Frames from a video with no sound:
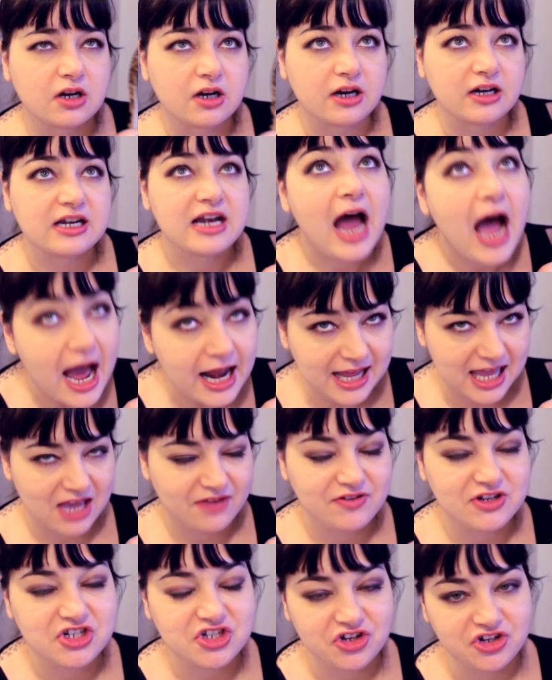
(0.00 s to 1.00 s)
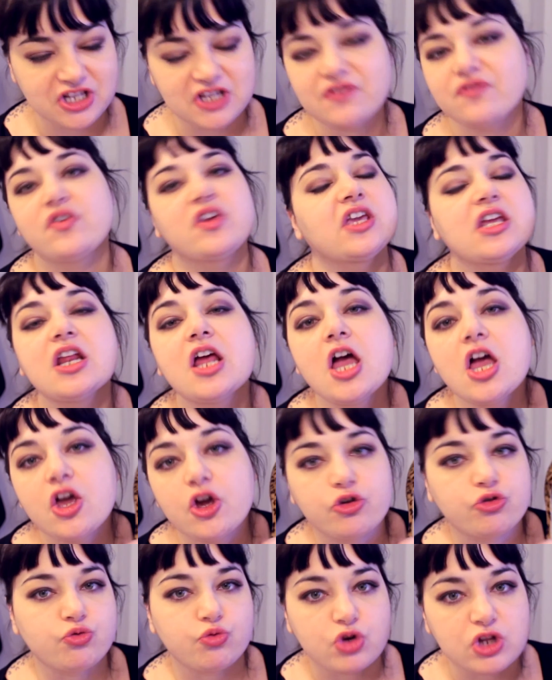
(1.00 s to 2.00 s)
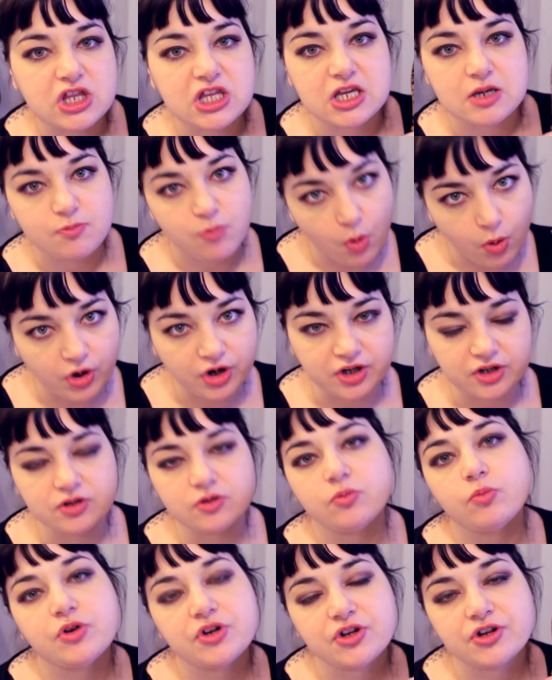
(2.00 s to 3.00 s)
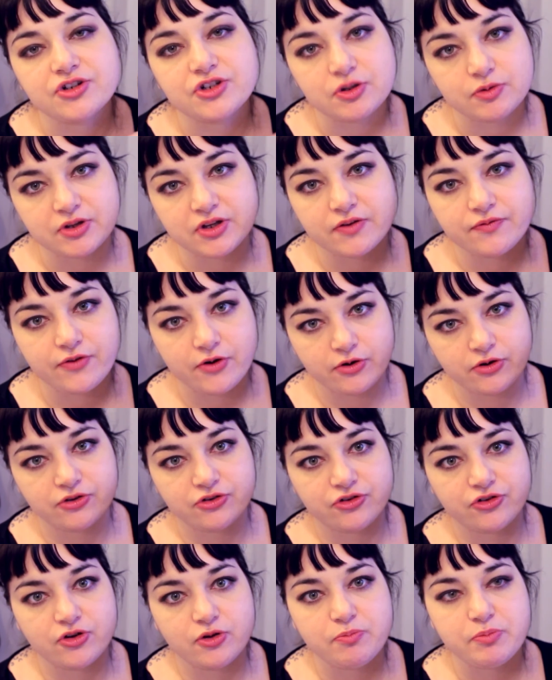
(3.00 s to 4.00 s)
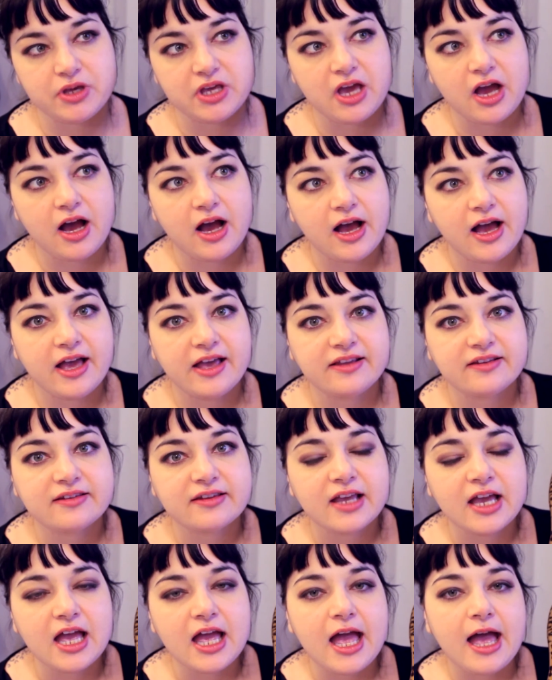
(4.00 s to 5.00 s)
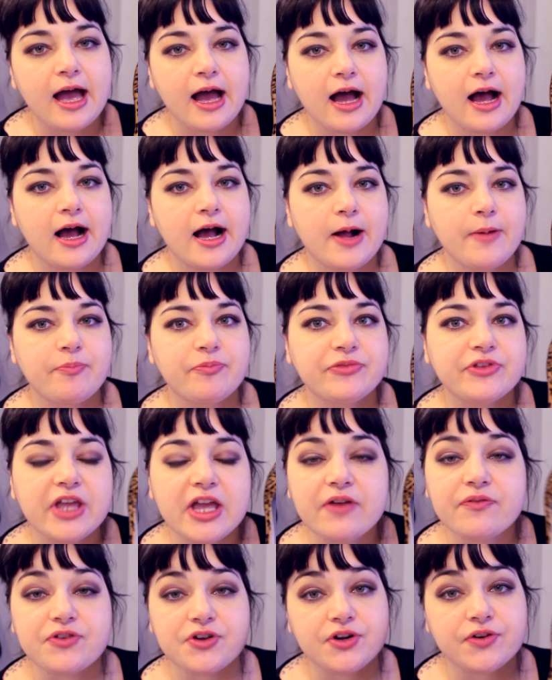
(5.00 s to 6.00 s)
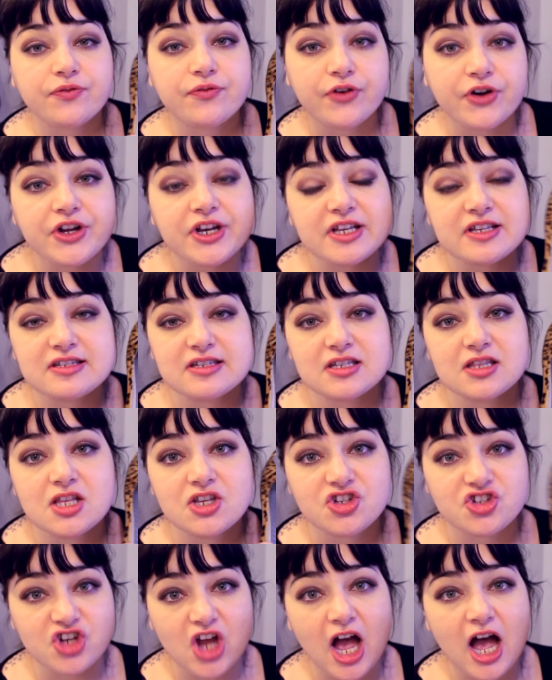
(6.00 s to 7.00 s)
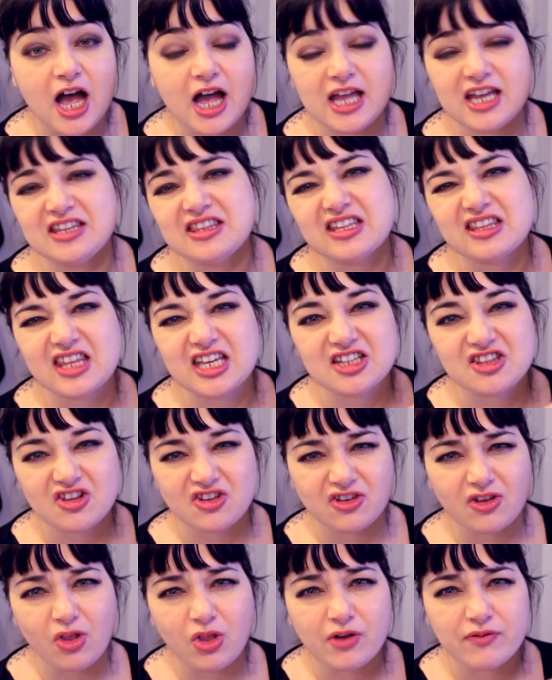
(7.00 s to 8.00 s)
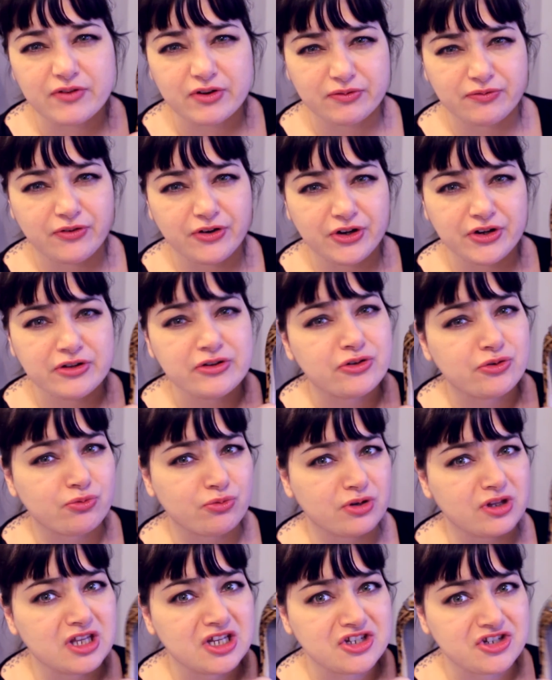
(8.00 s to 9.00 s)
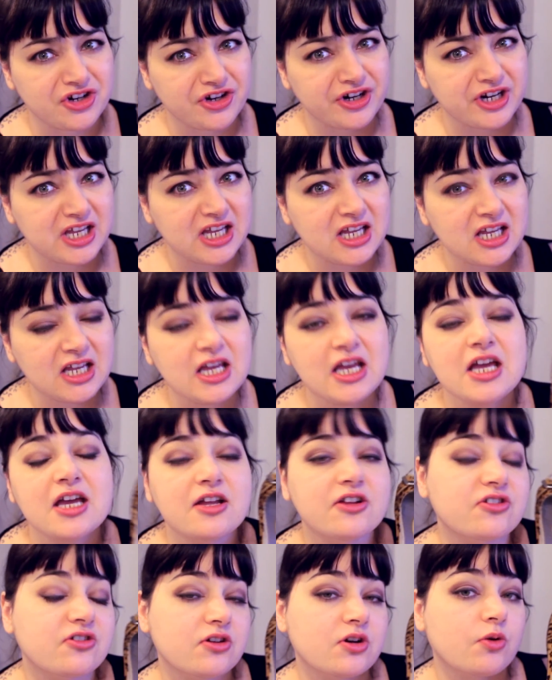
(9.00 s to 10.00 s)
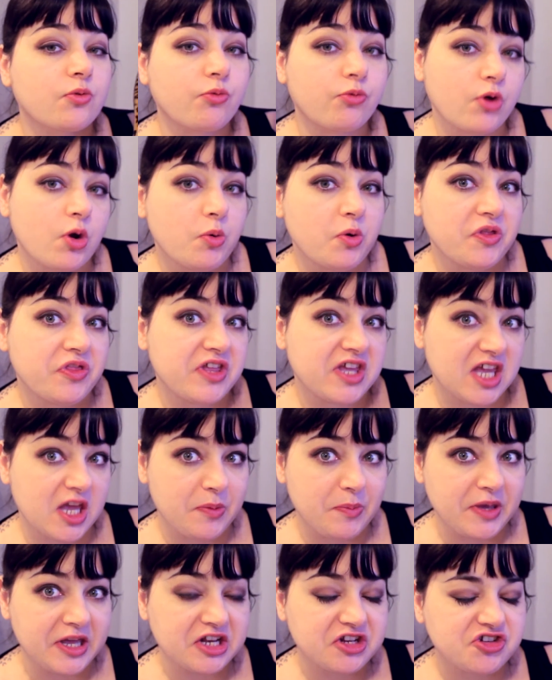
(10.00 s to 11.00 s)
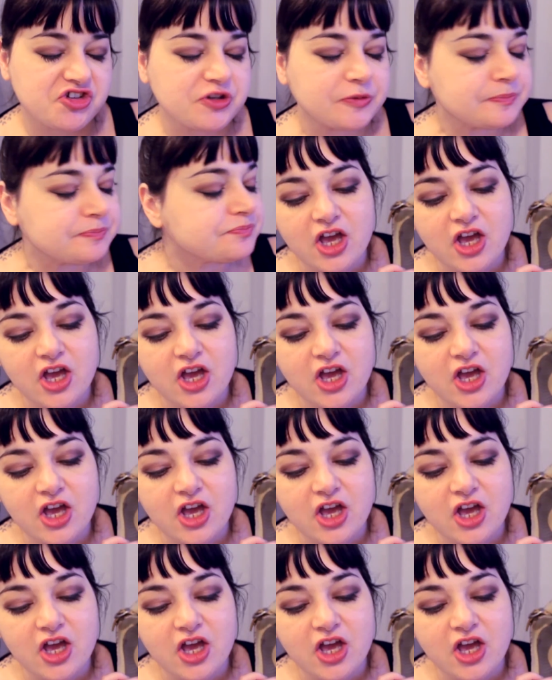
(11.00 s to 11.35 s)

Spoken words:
not having dirty feet is really important when you're doing a photo shoot, because if your foot is in the shot and then like the sole of your foot is really dirty, it's gonna ruin the image.